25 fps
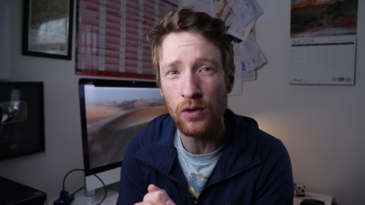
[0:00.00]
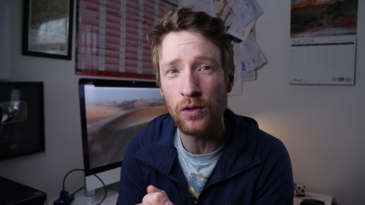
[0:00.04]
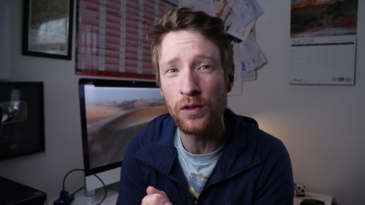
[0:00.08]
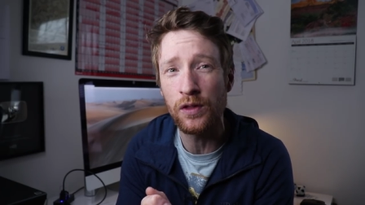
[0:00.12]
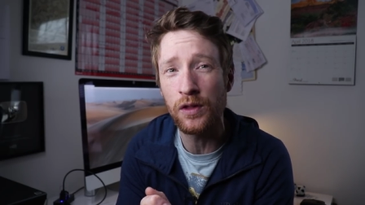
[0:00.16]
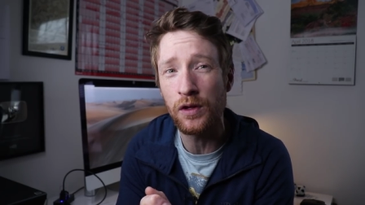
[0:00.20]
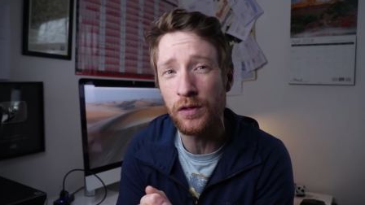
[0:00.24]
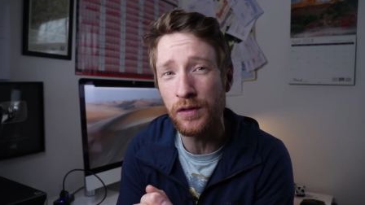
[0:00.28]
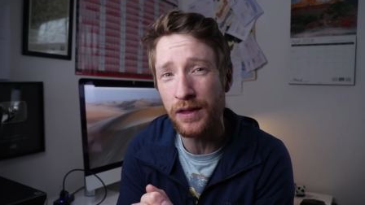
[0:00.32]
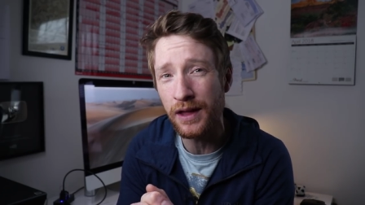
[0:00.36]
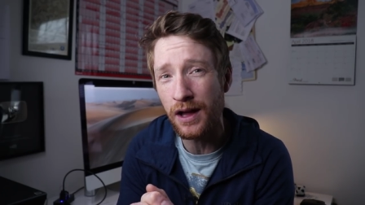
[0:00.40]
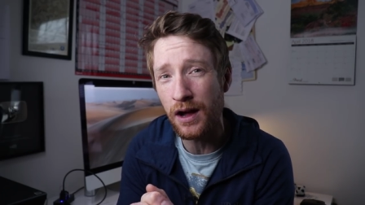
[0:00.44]

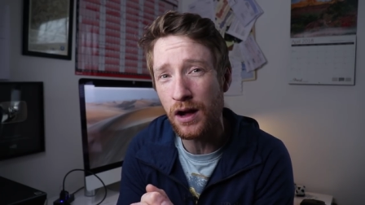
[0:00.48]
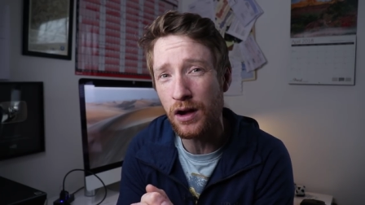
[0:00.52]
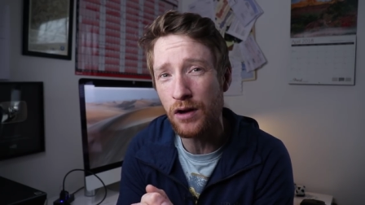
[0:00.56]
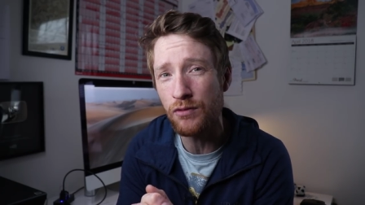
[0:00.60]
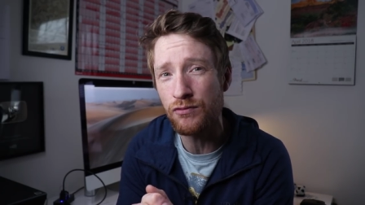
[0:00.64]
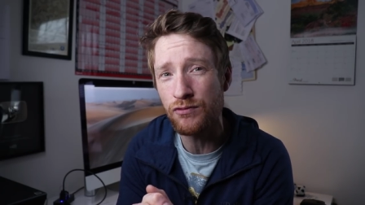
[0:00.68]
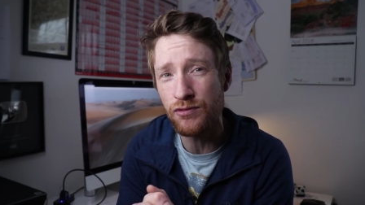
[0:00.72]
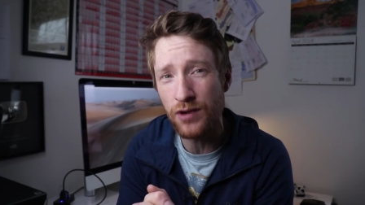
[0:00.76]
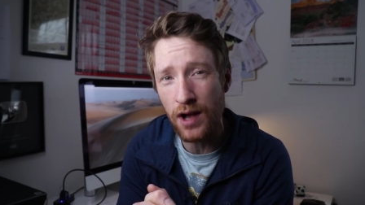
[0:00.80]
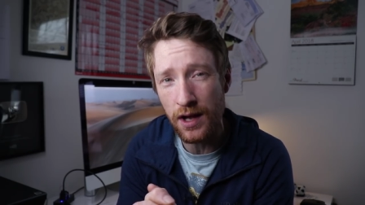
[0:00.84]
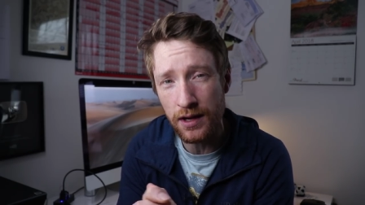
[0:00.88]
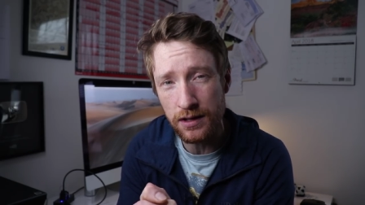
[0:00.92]
although they are
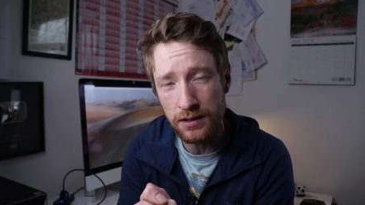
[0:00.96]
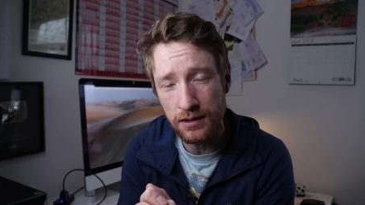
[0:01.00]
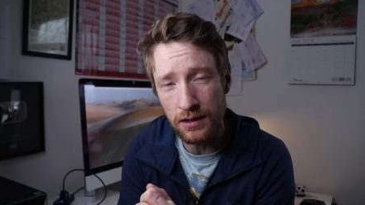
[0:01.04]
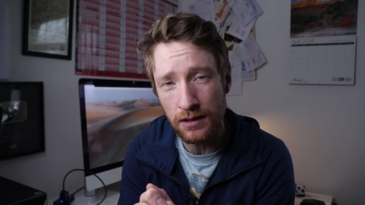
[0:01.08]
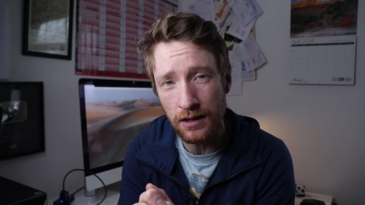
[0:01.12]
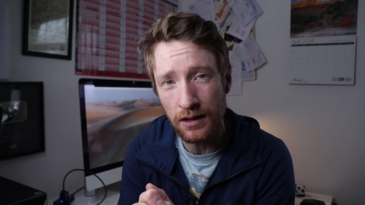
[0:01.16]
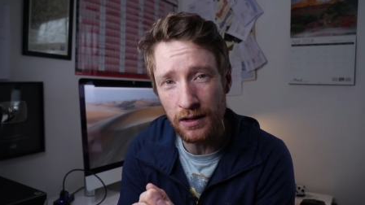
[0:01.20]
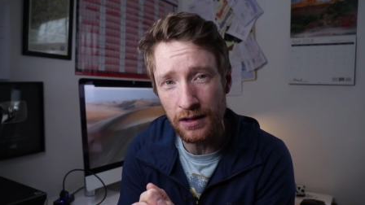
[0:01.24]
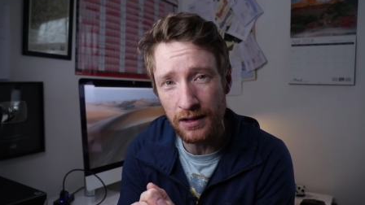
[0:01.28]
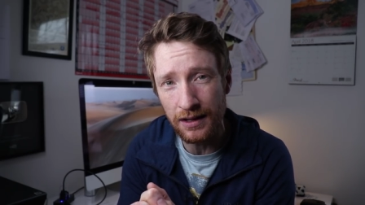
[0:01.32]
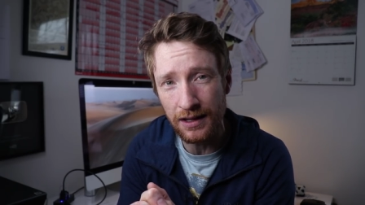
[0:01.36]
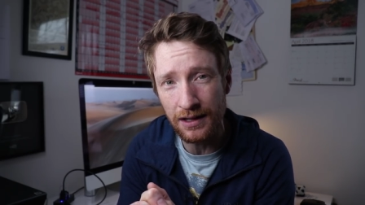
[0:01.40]

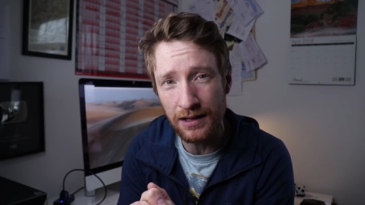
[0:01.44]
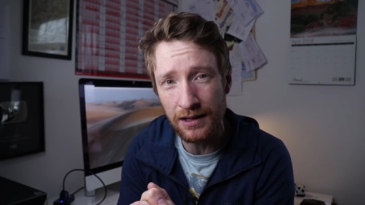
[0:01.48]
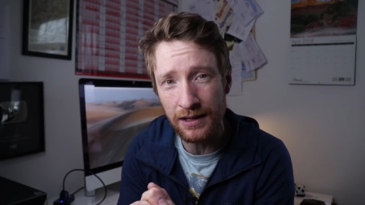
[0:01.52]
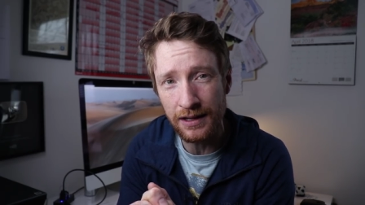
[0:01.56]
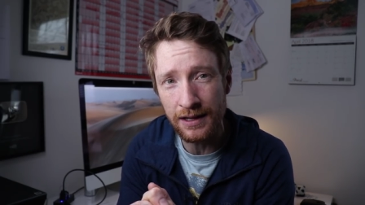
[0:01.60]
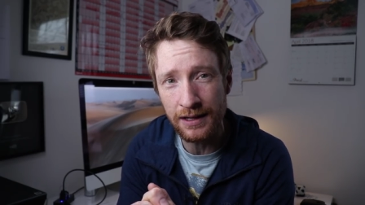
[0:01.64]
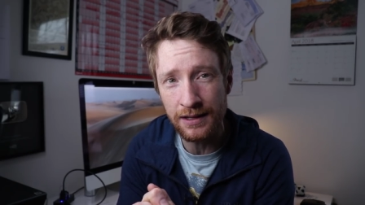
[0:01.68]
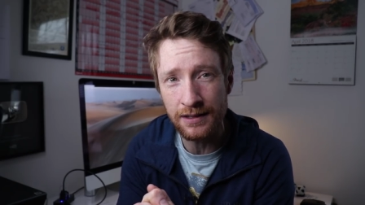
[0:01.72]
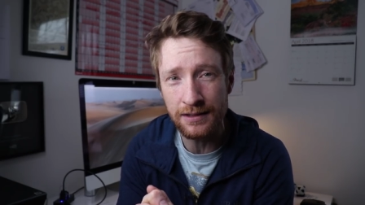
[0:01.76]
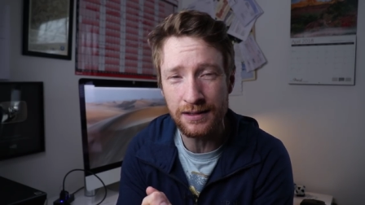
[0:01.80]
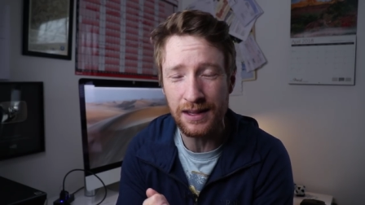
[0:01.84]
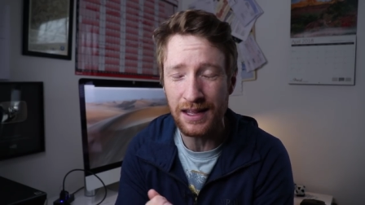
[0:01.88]
regularly
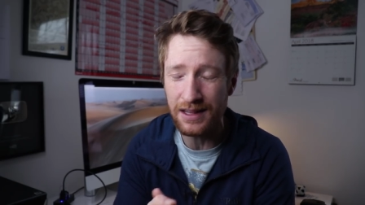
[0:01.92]
cleaned.